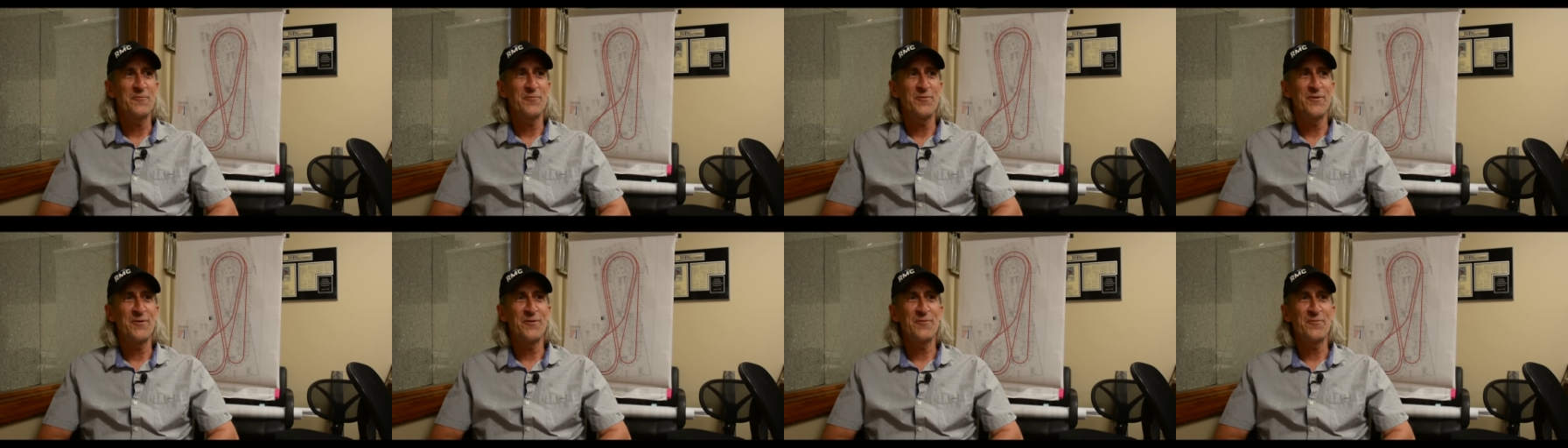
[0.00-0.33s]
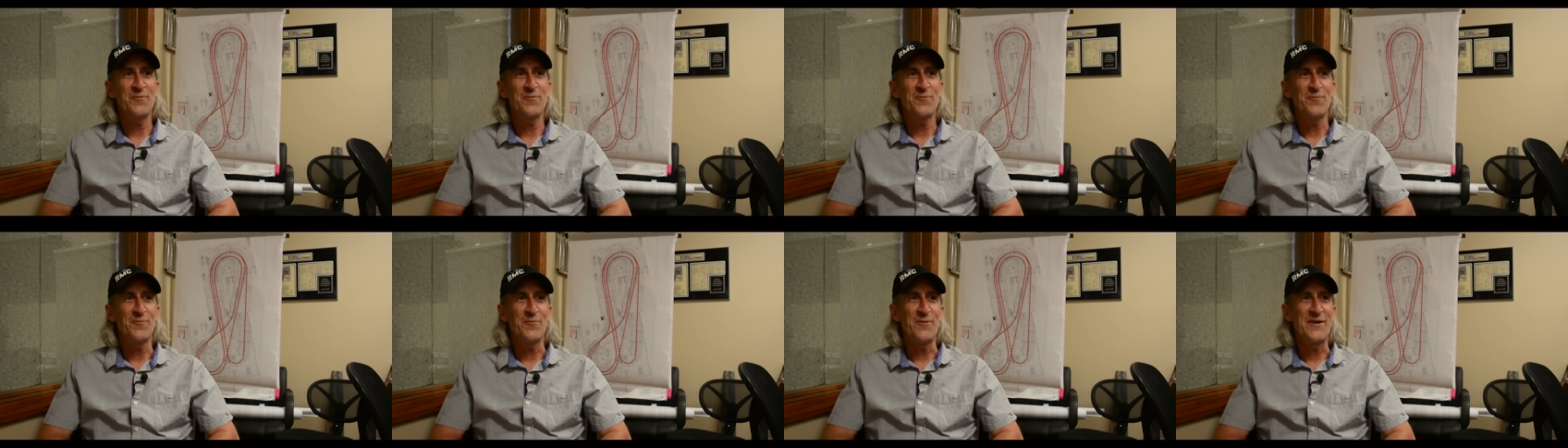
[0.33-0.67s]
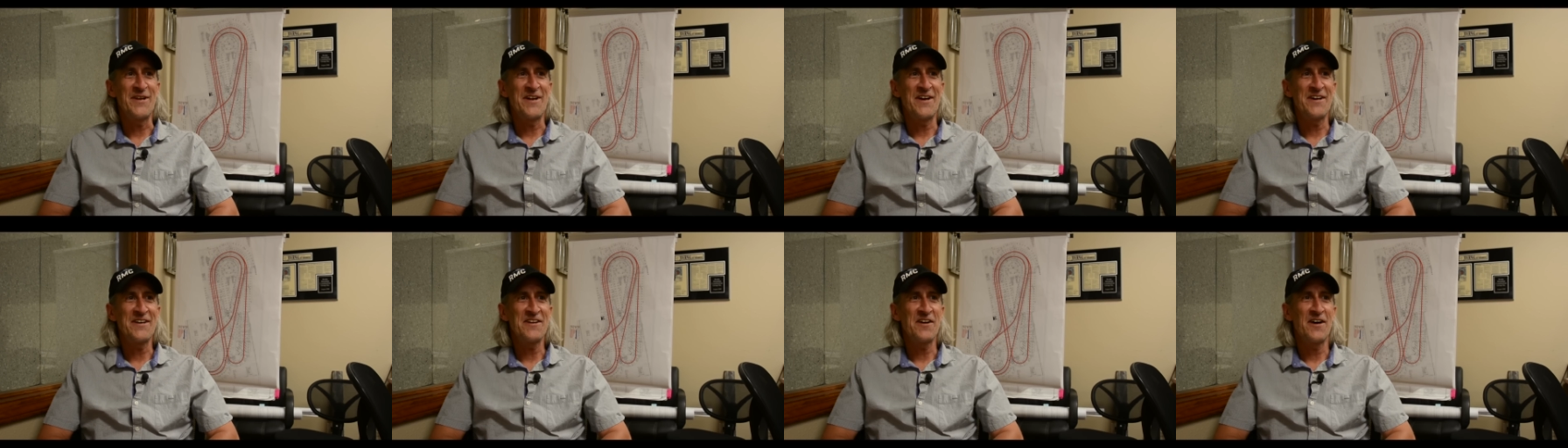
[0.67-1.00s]
Well,
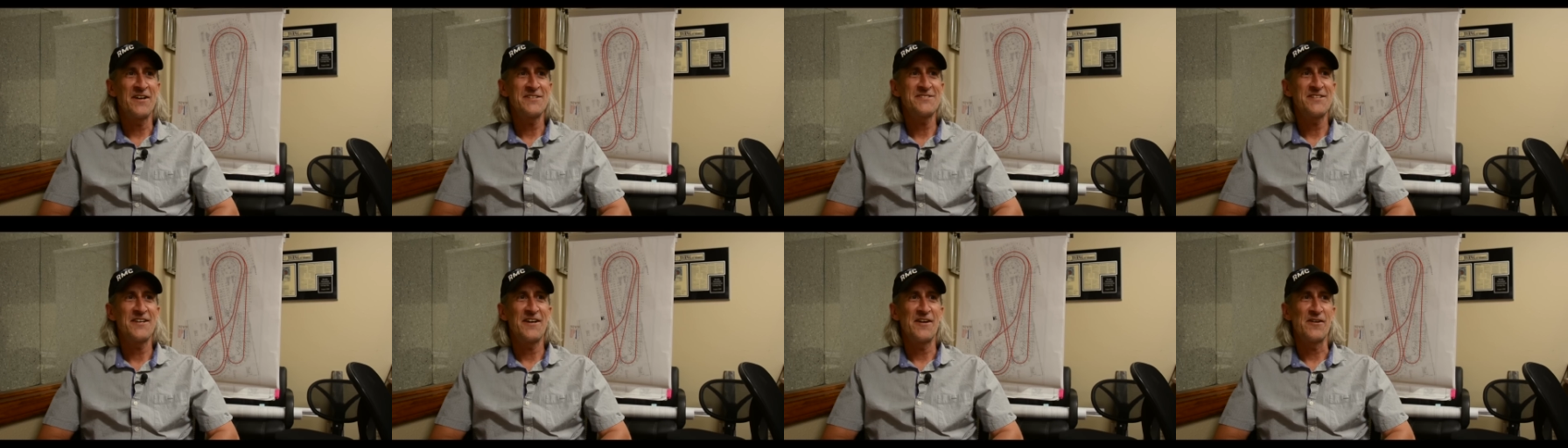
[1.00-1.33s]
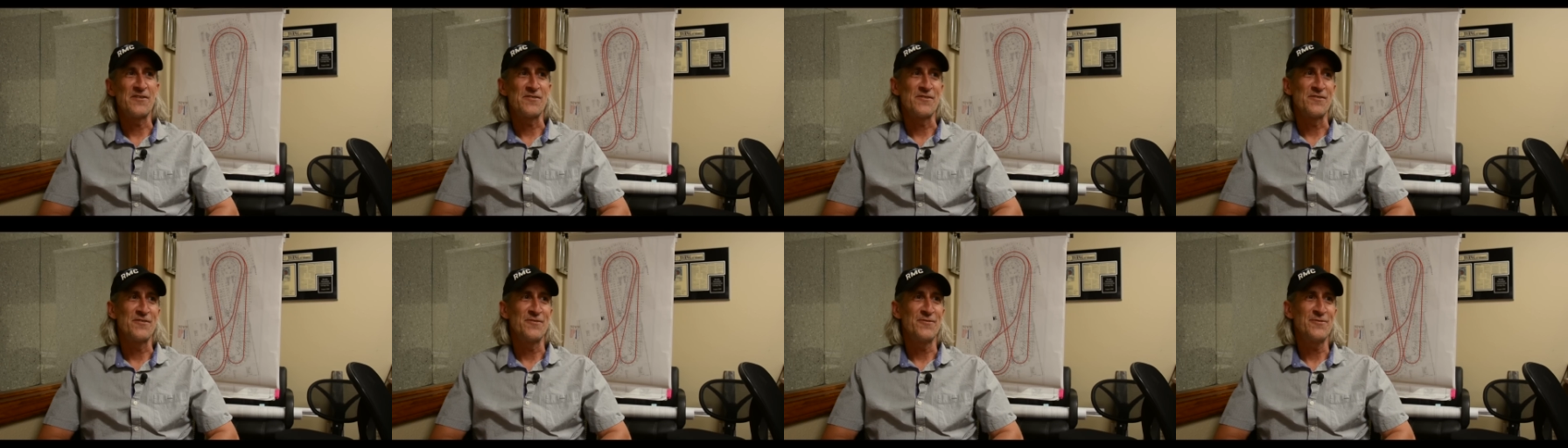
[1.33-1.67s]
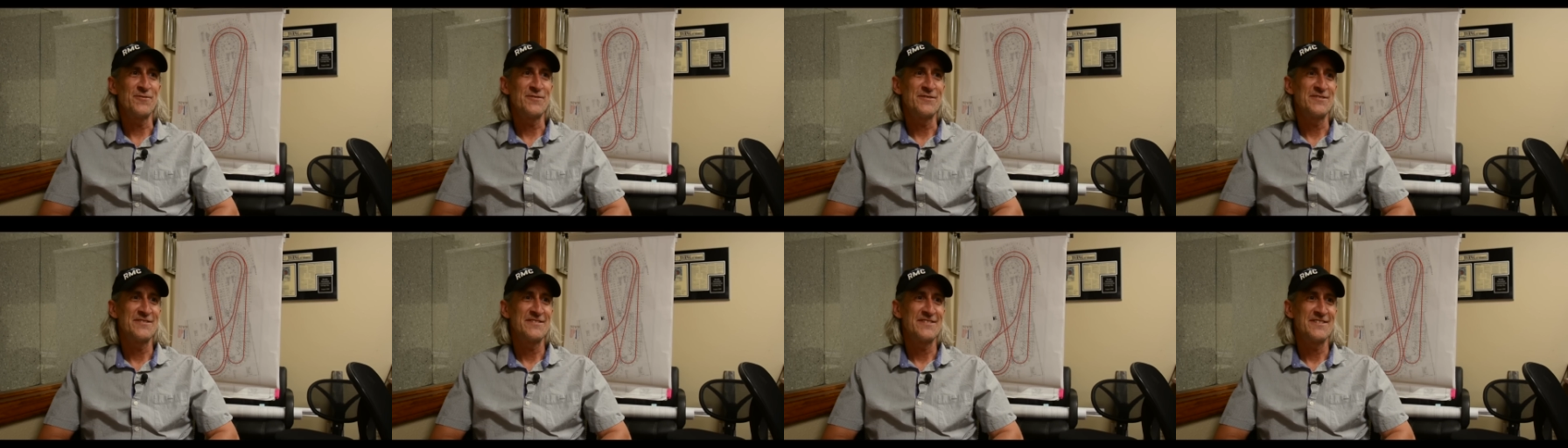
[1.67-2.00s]
when I got to
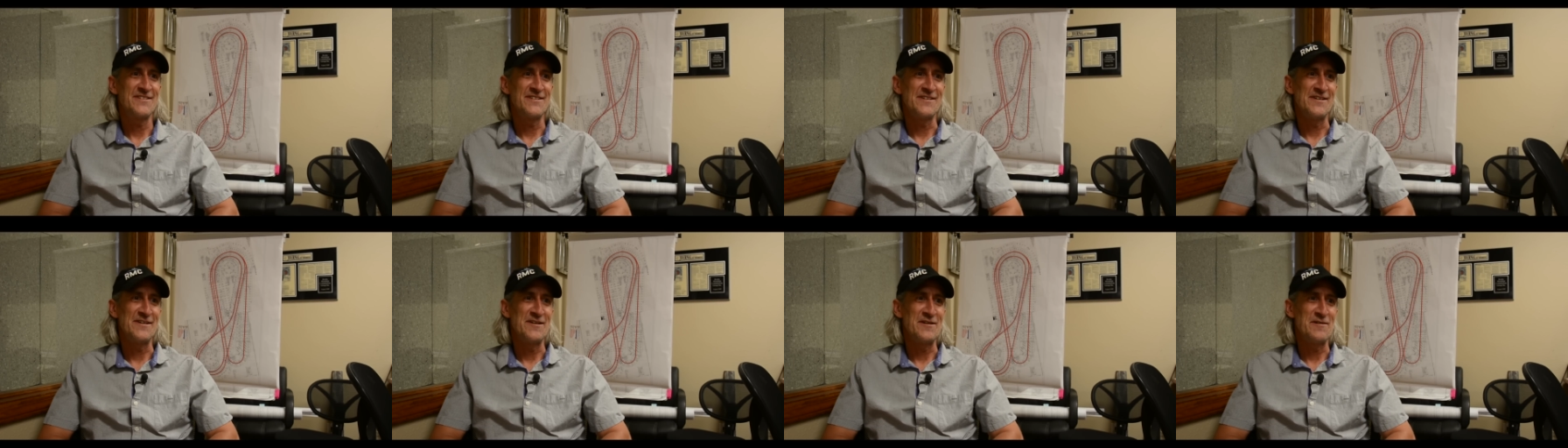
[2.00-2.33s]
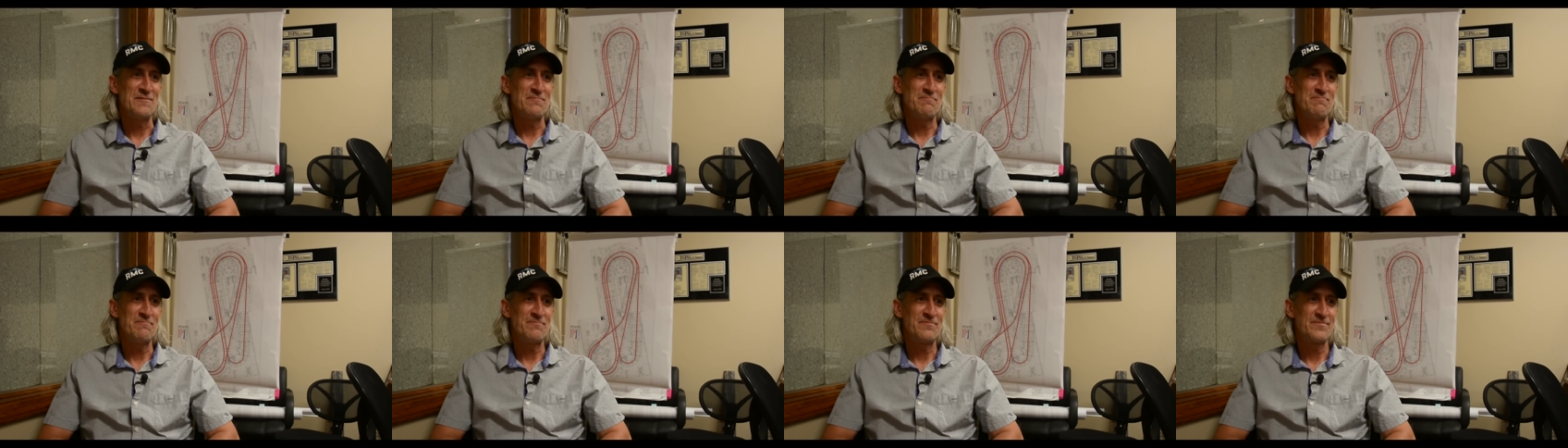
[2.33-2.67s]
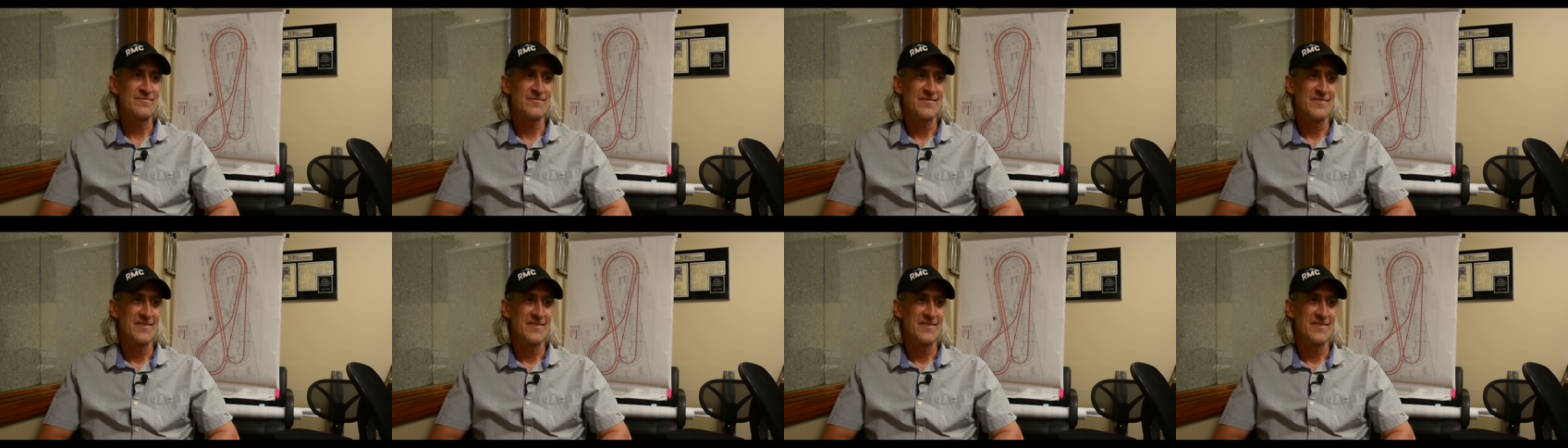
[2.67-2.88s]
Arrow, um,